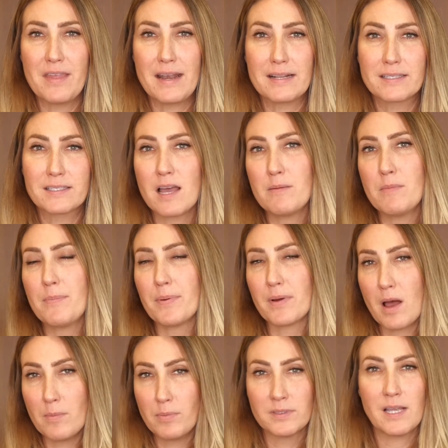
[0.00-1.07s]
that has come up a
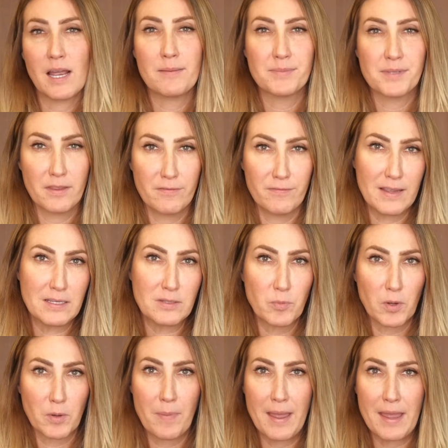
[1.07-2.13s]
couple times on the
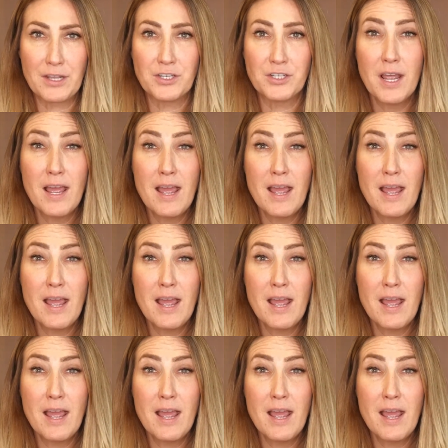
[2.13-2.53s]
Facebook page